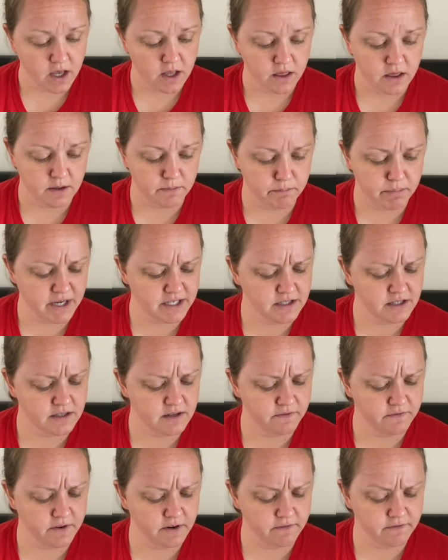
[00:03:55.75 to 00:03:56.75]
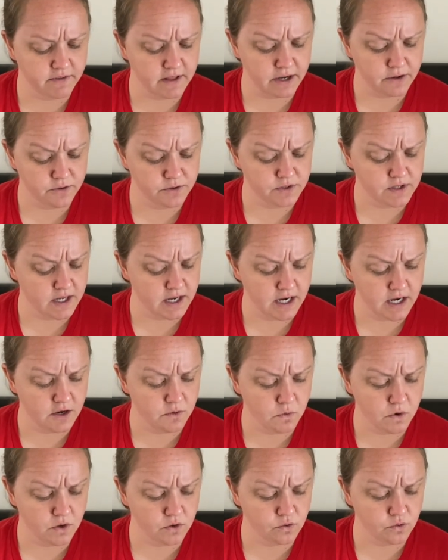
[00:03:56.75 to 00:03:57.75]
The best sniffing flowers that
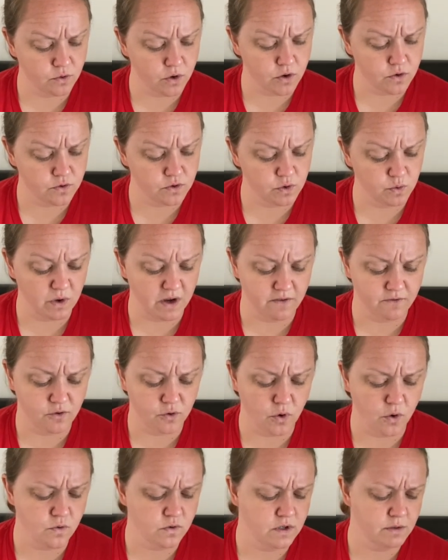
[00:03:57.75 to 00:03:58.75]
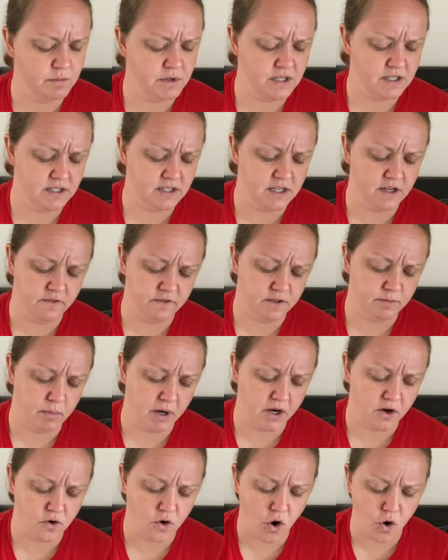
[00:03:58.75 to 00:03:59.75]
anyone grows, we have grown to be sniffed by
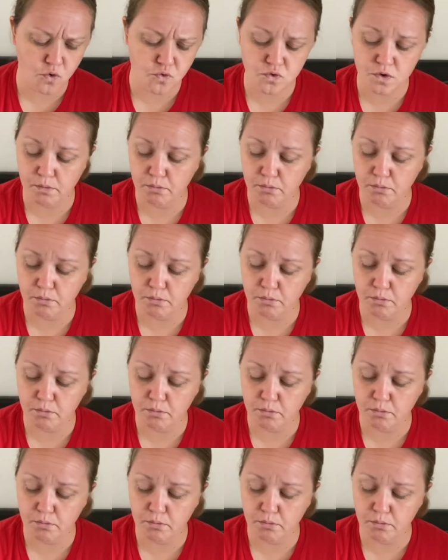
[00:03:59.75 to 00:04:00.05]
your own